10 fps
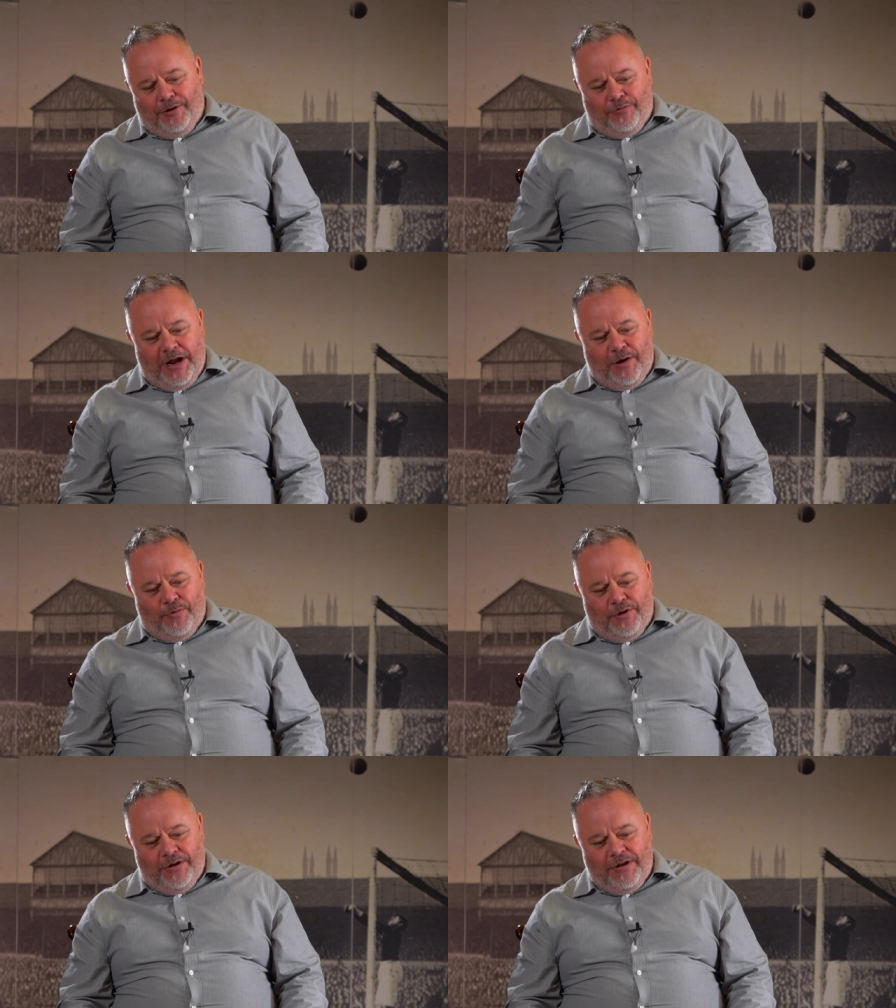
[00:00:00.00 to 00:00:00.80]
Great
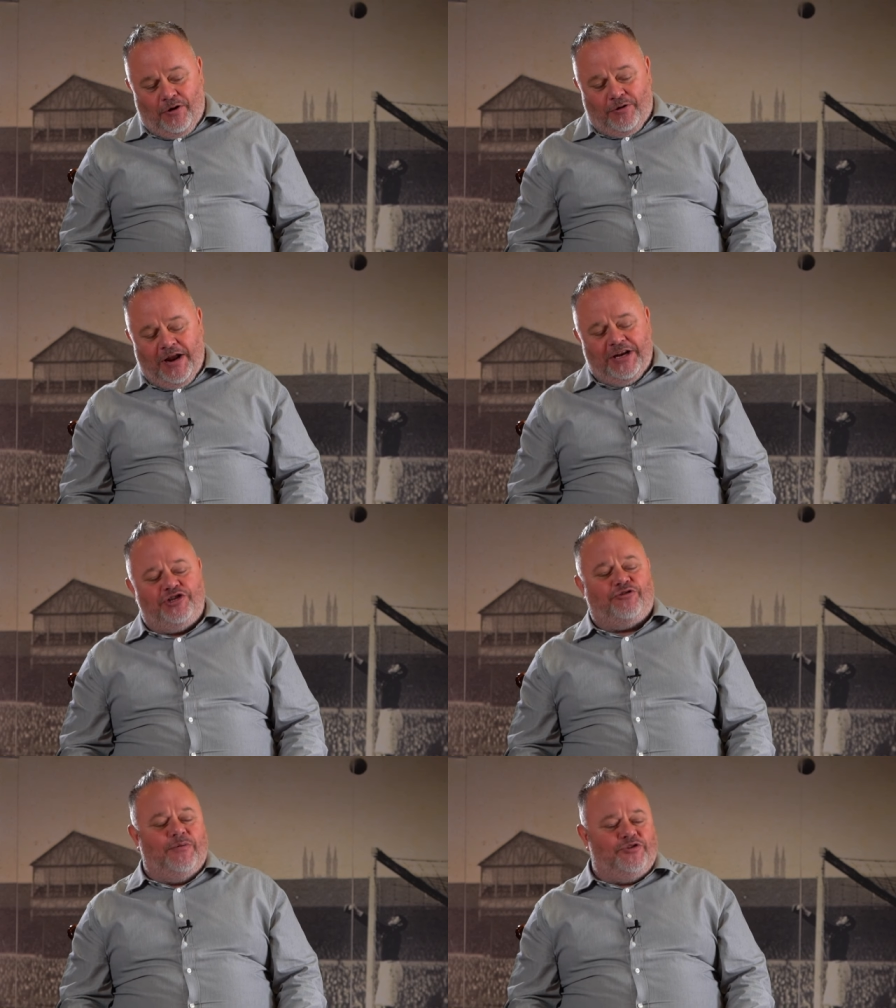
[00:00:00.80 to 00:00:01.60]
word, or great
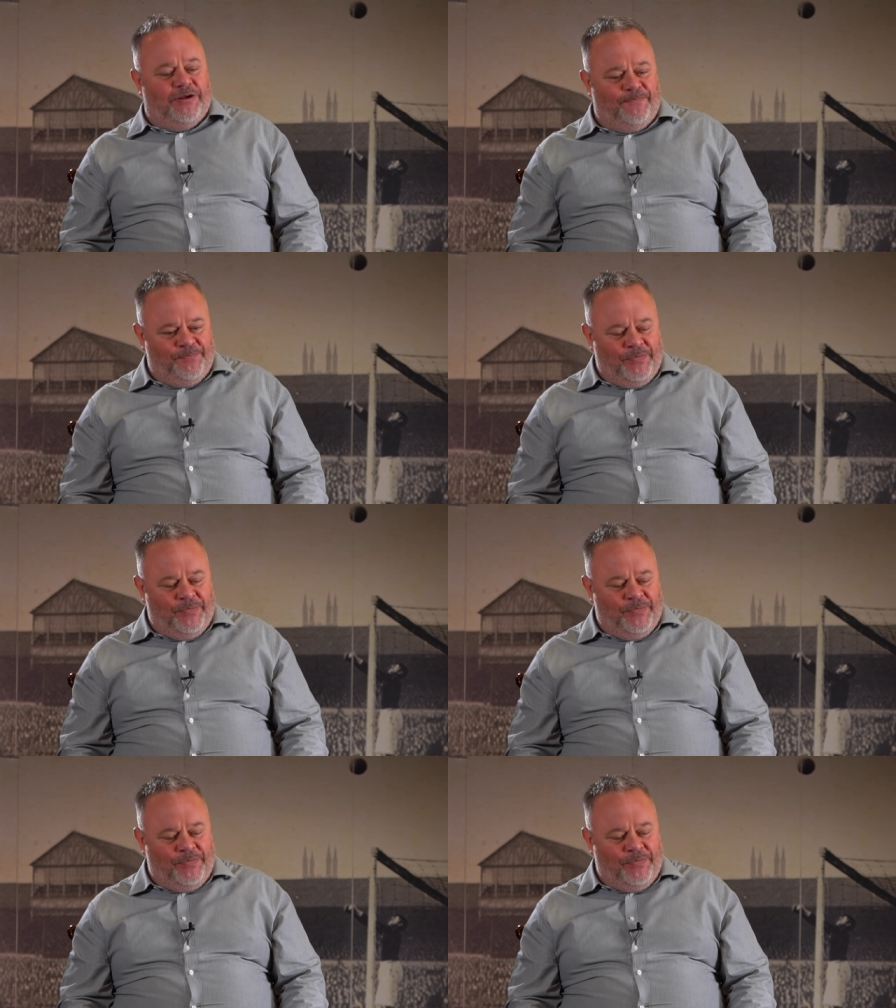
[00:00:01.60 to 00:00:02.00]
description.